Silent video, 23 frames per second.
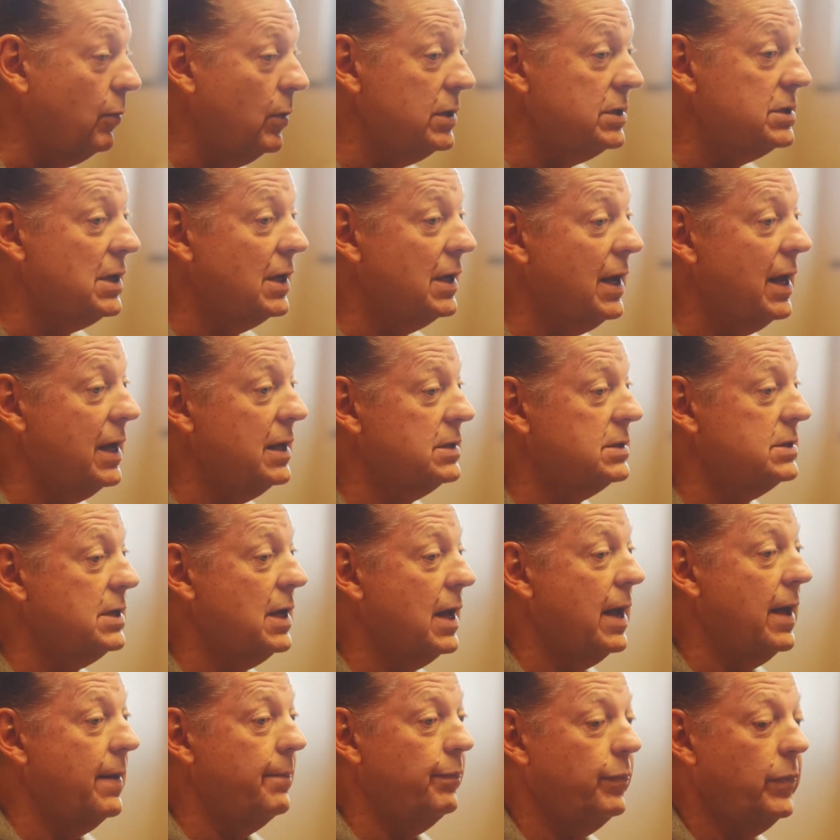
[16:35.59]
When's the last
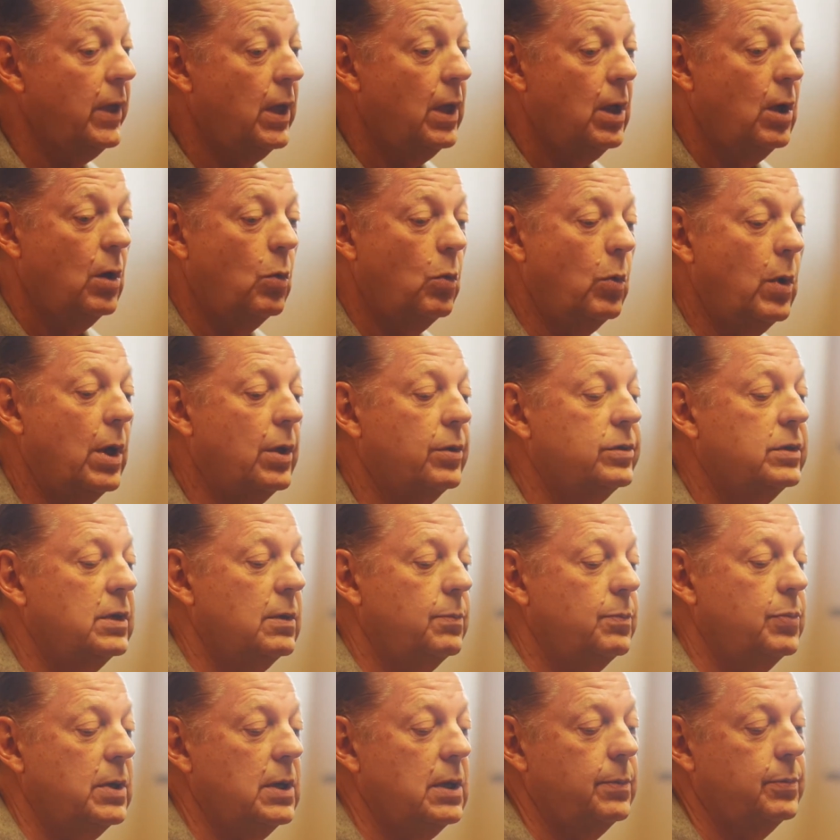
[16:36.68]
time
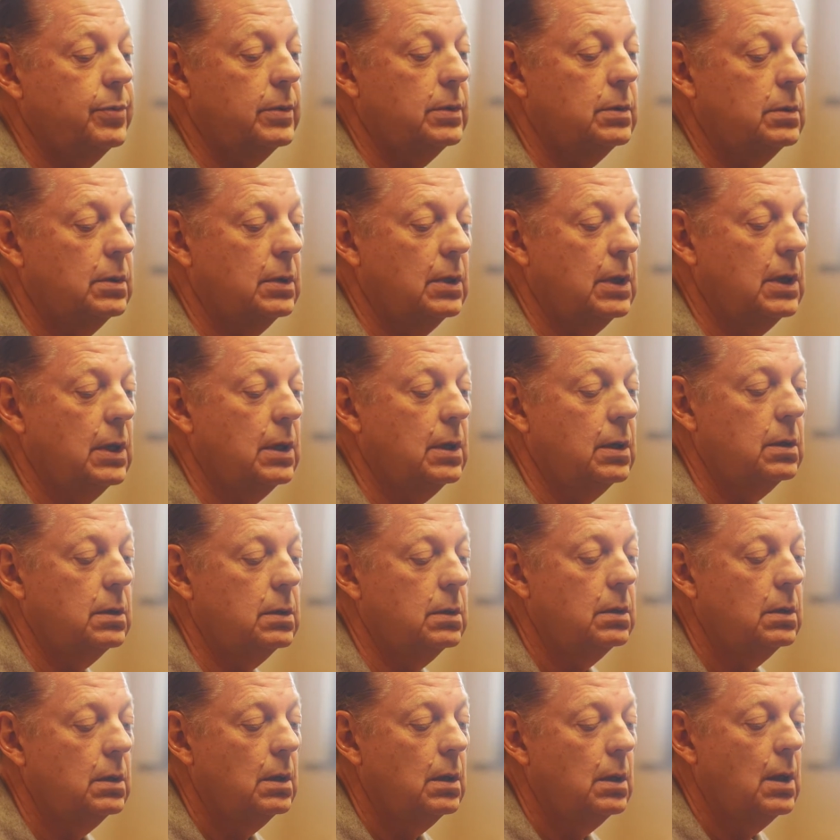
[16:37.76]
wealthy people
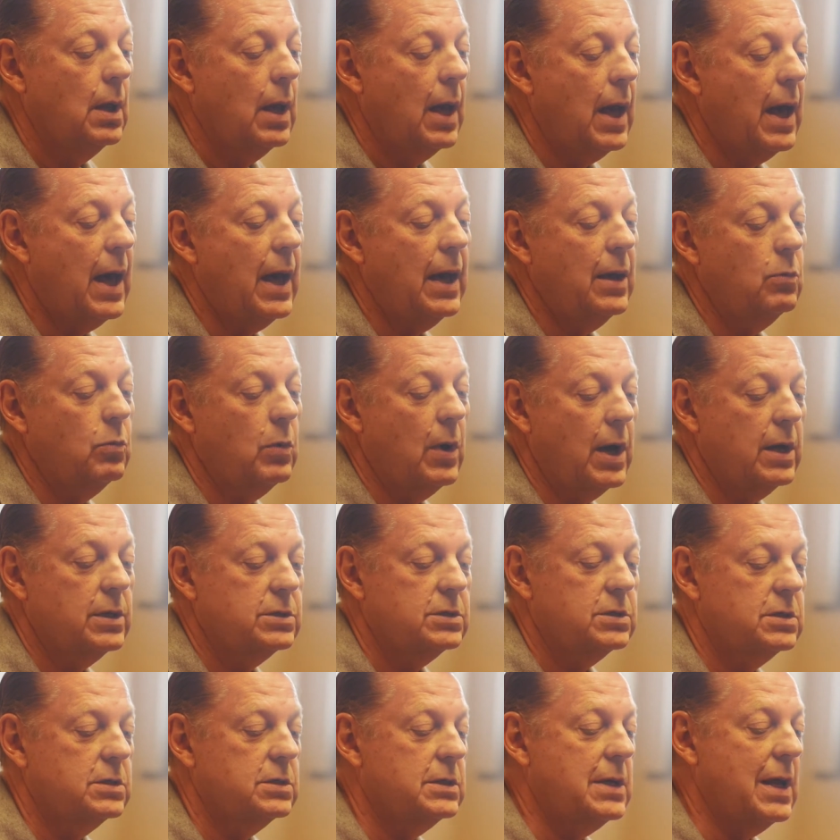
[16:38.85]
in
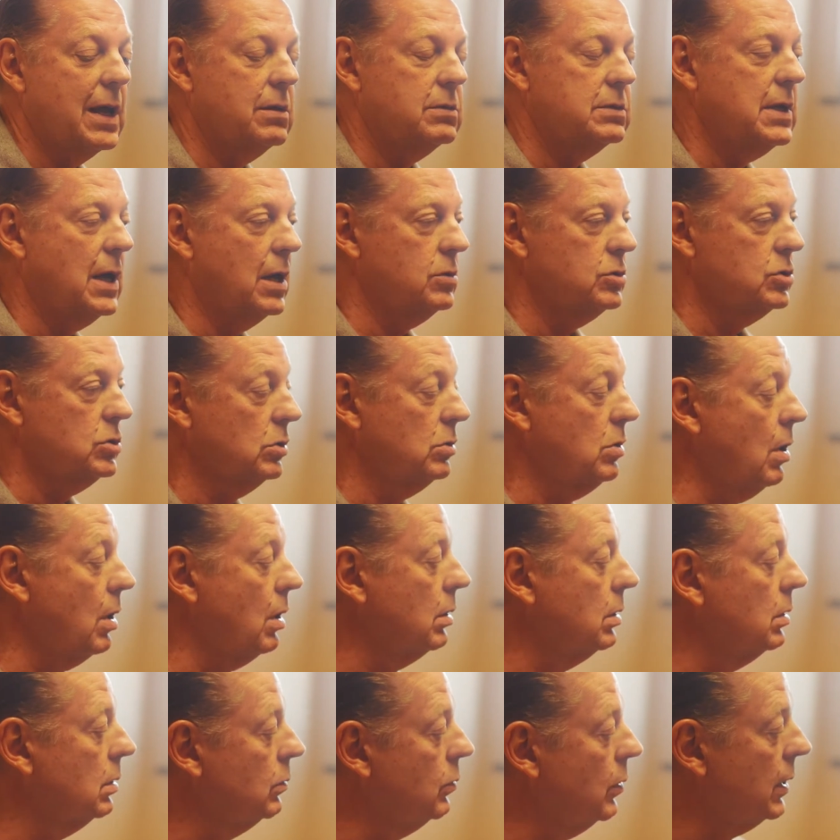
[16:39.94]
high-rises in downtown
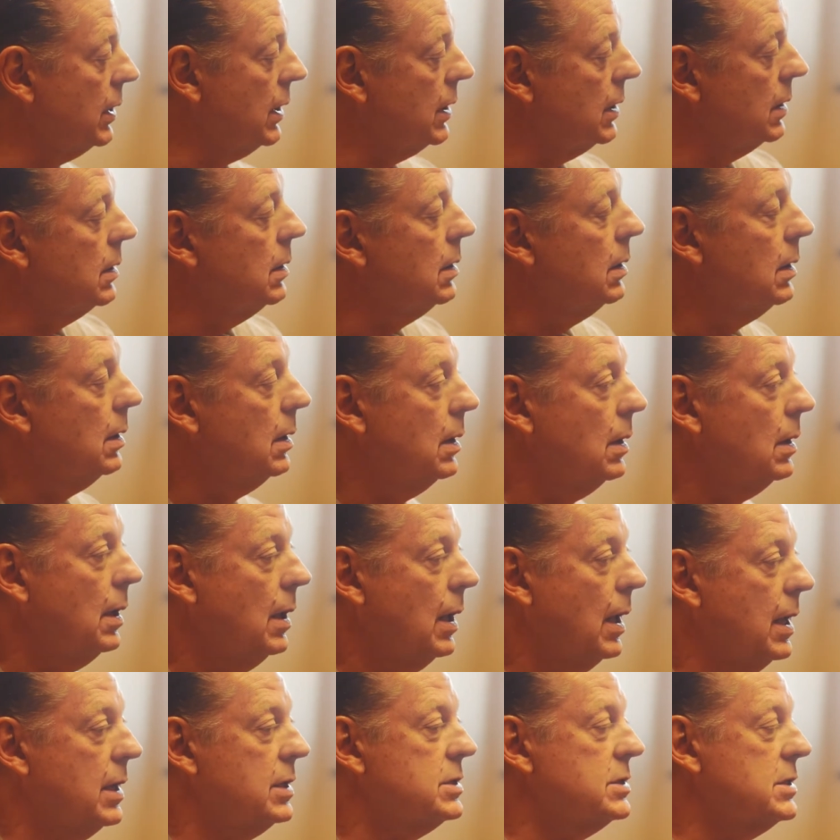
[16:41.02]
Chicago went in
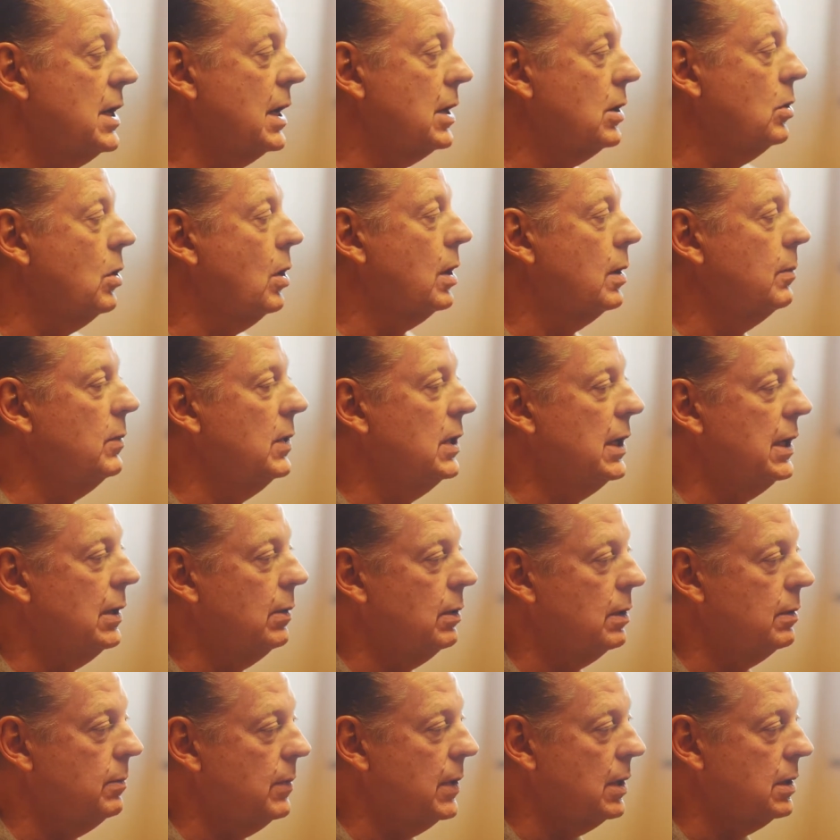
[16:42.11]
and called a meeting
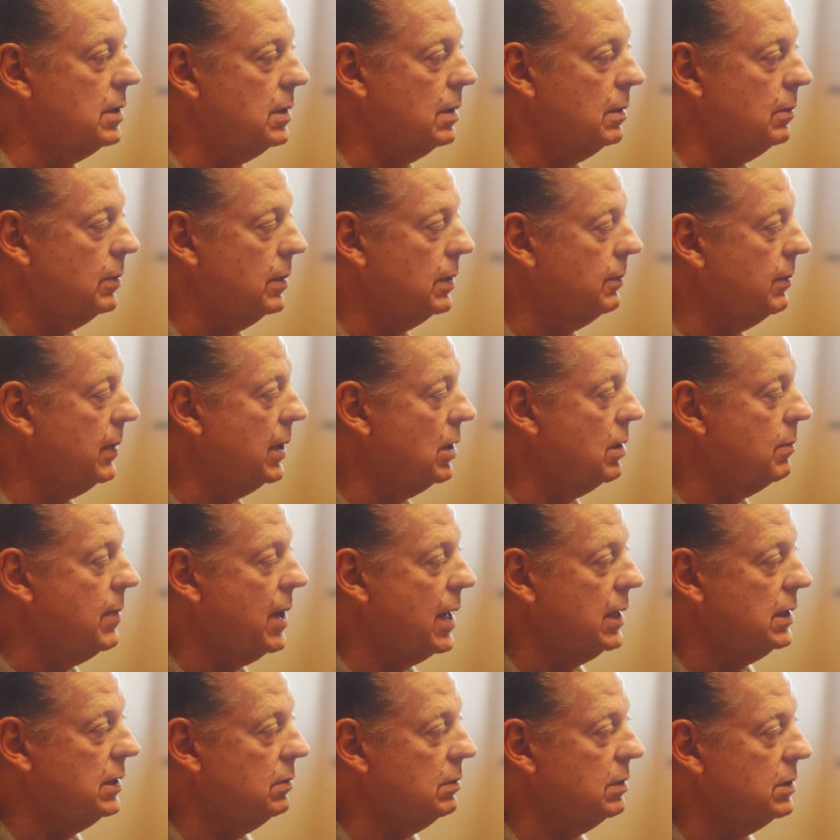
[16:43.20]
with Mary
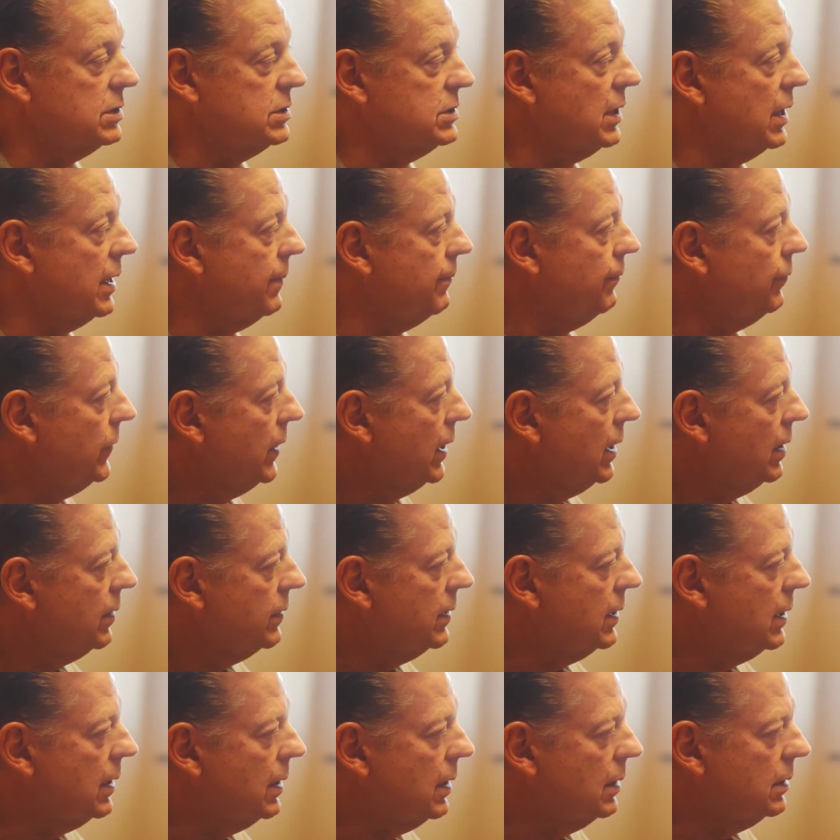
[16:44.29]
Emanuel and said,
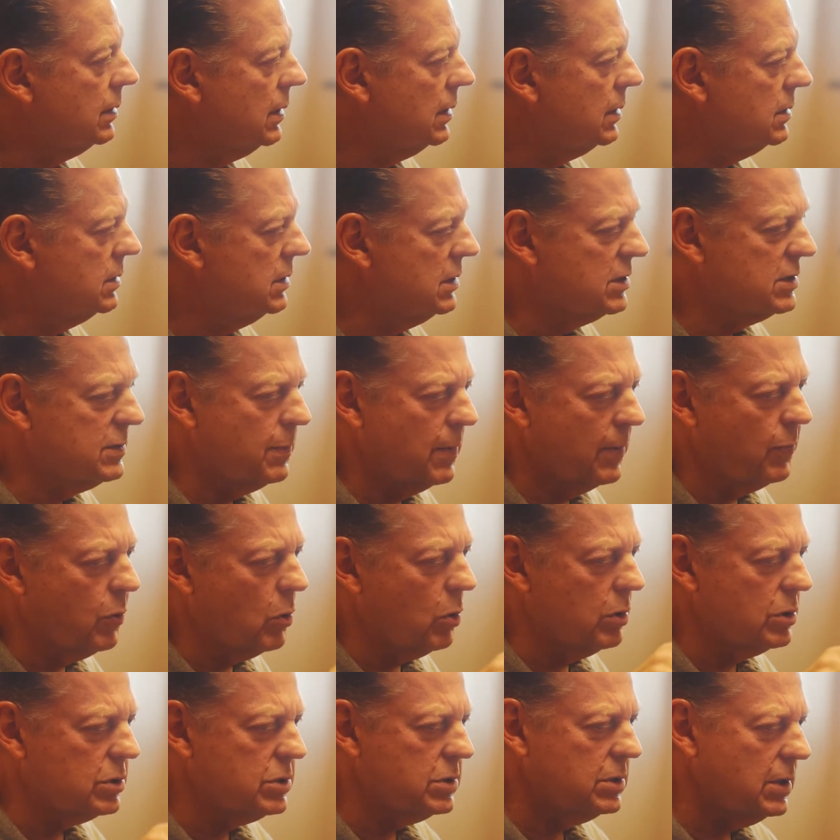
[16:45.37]
the
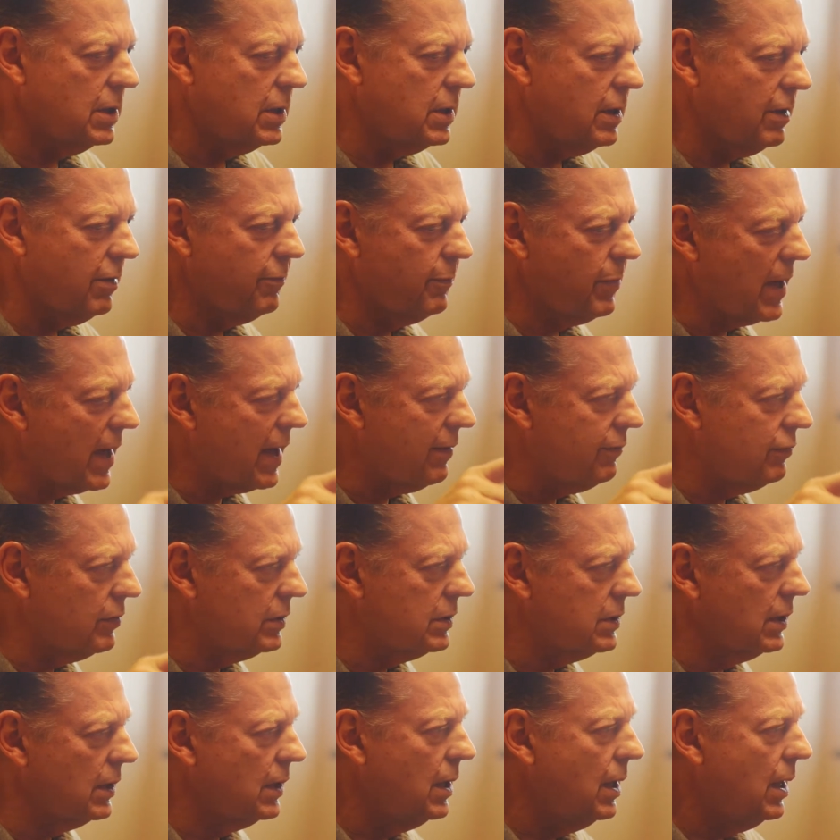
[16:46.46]
disproportionate of
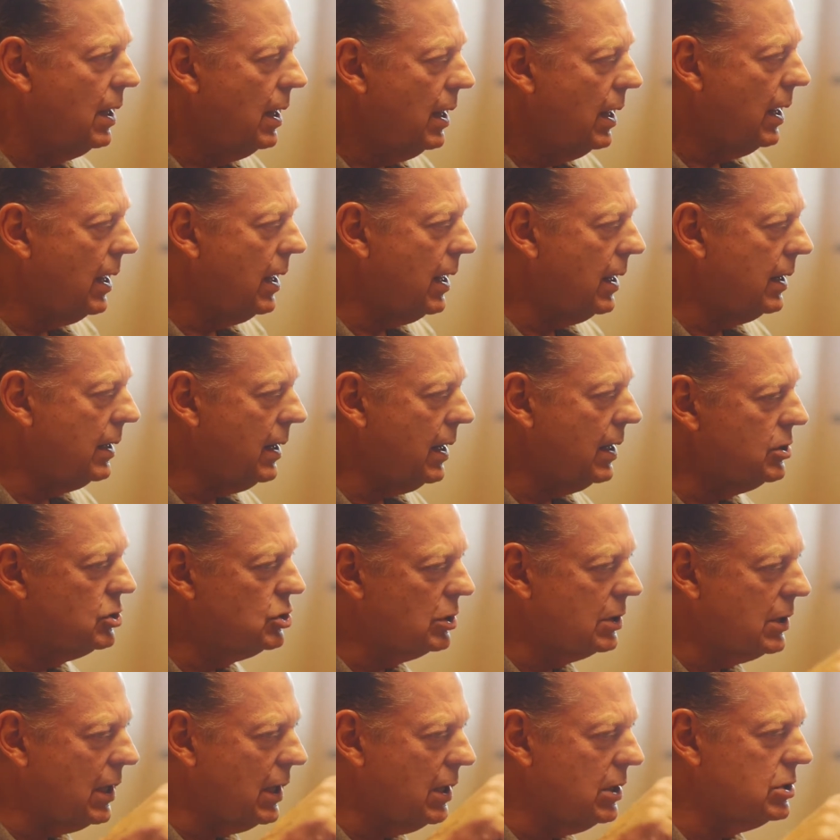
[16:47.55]
poverty and
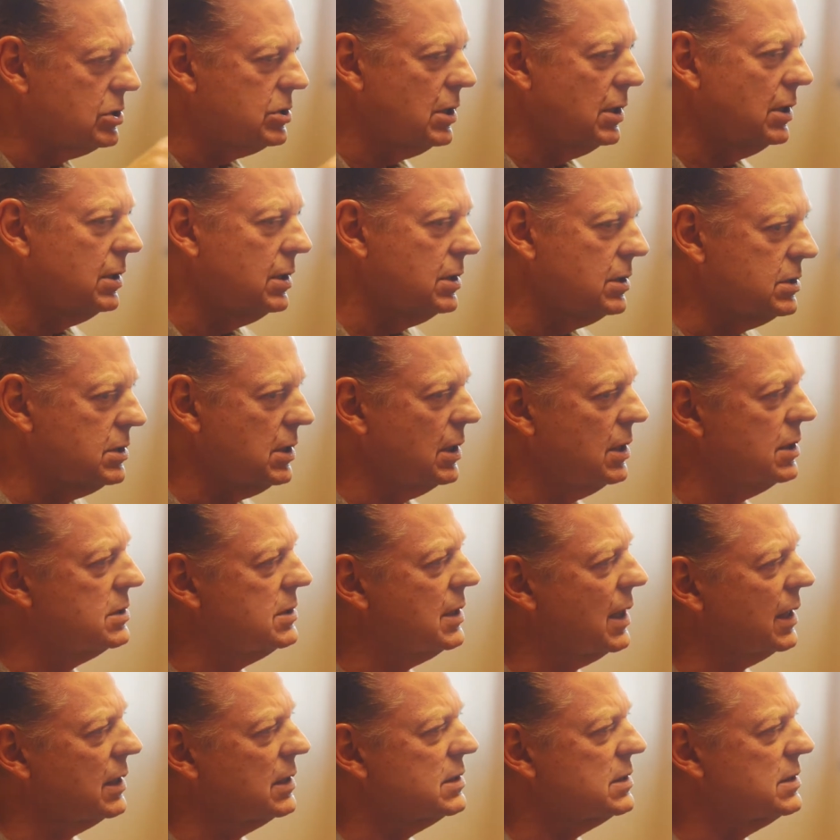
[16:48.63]
education in the city is
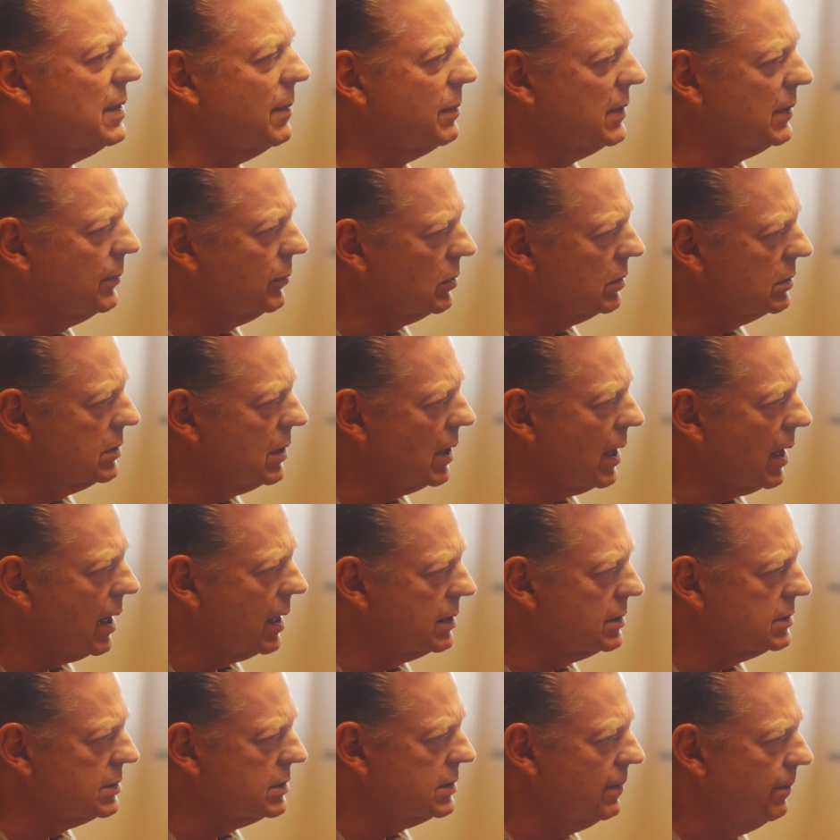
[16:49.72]
not acceptable to
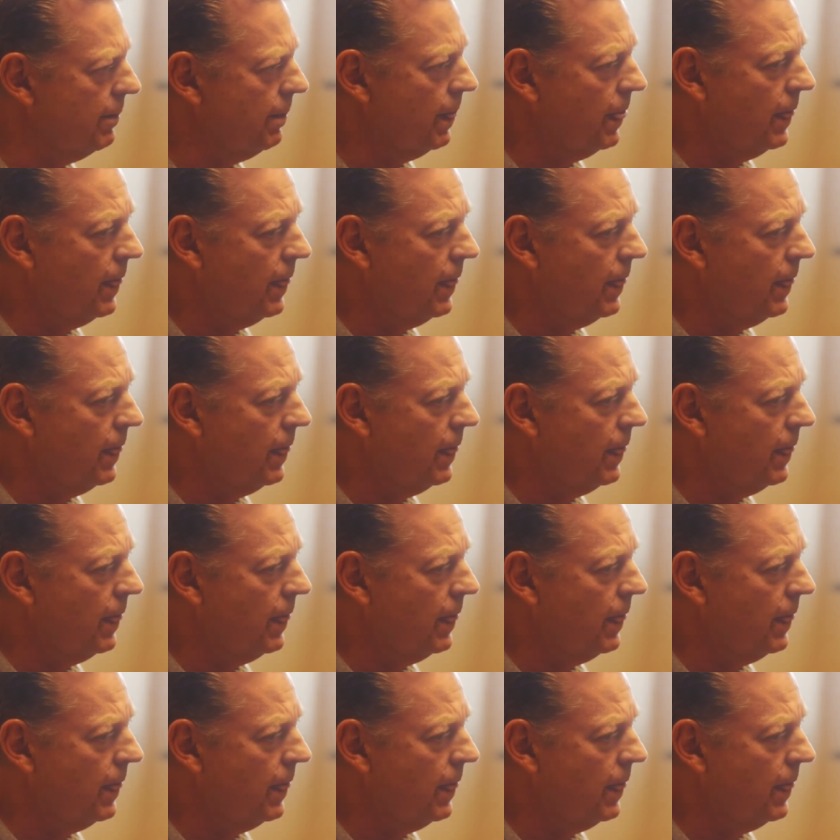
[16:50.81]
us?